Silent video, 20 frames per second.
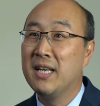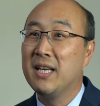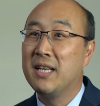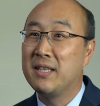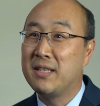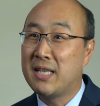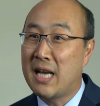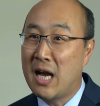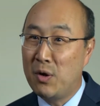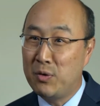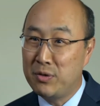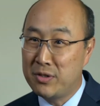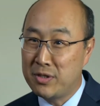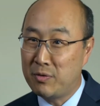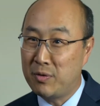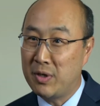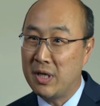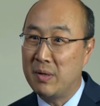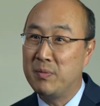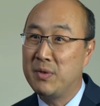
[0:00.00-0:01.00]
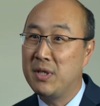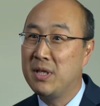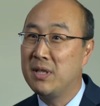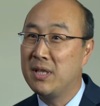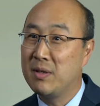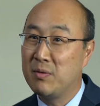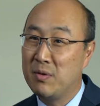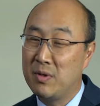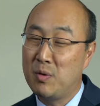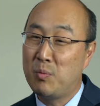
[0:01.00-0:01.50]
downstream,
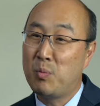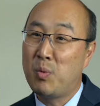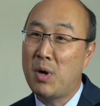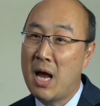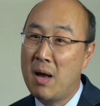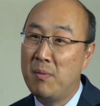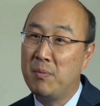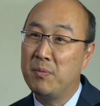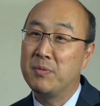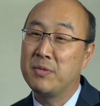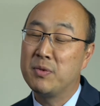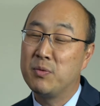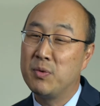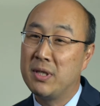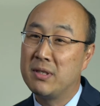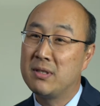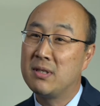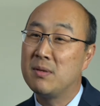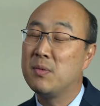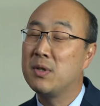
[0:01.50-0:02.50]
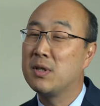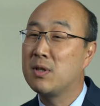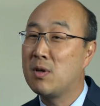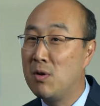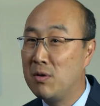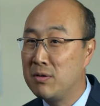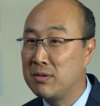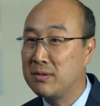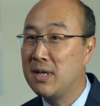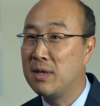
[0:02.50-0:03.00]
dealing with the problems when someone
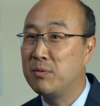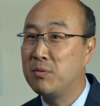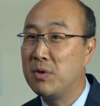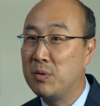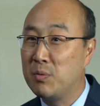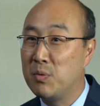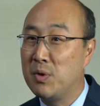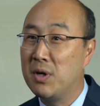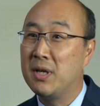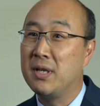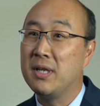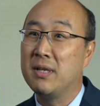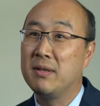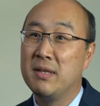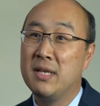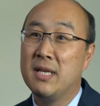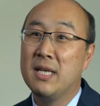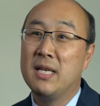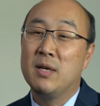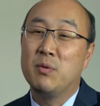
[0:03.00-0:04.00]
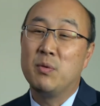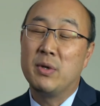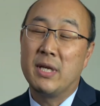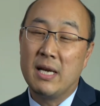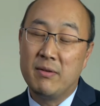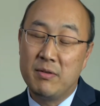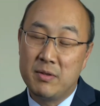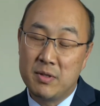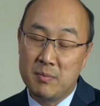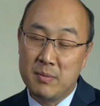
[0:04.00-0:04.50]
calls 911 and we
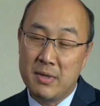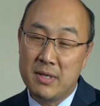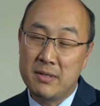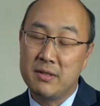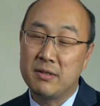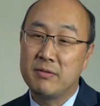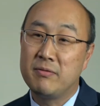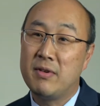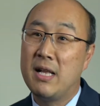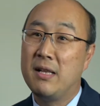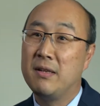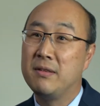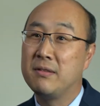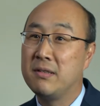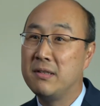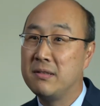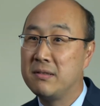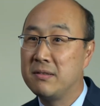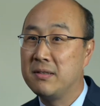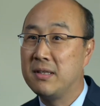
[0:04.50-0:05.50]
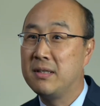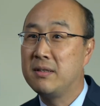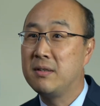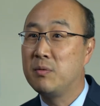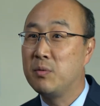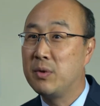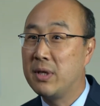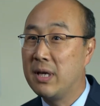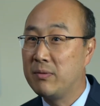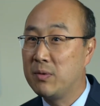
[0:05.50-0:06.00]
have a domestic violence incident and
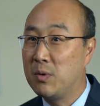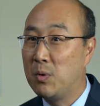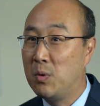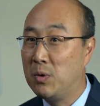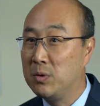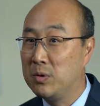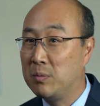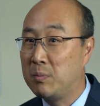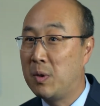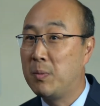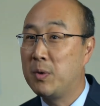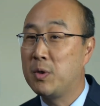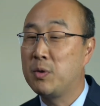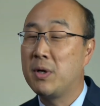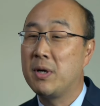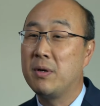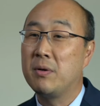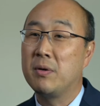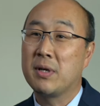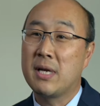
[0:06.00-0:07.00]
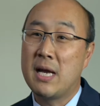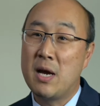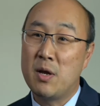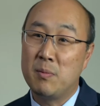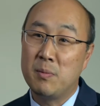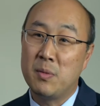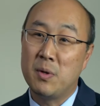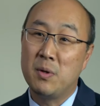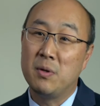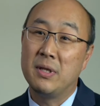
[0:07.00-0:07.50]
we have to hold the perpetrator
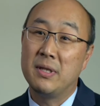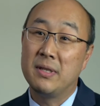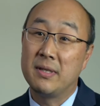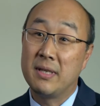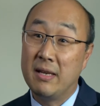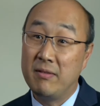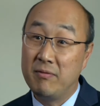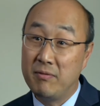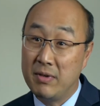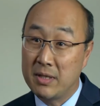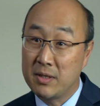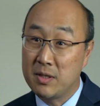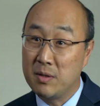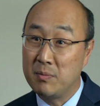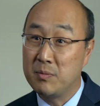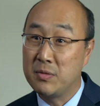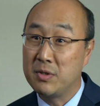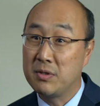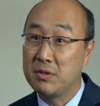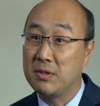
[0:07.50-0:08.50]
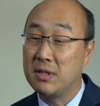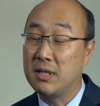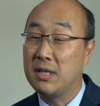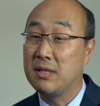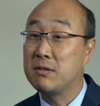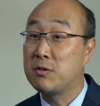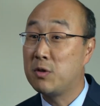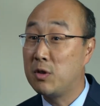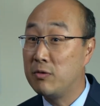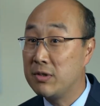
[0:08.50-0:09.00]
accountable and get victims
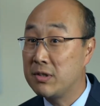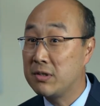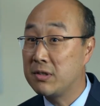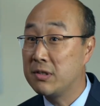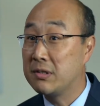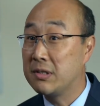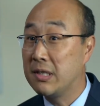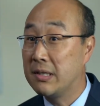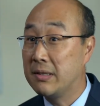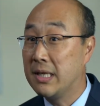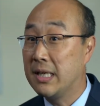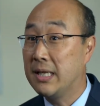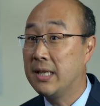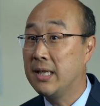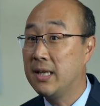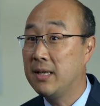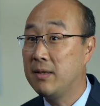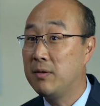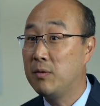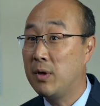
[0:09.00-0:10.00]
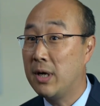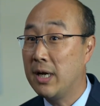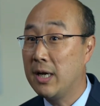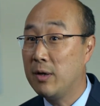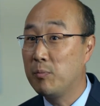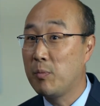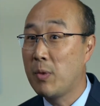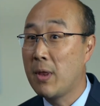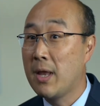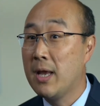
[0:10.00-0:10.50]
services that they need, right?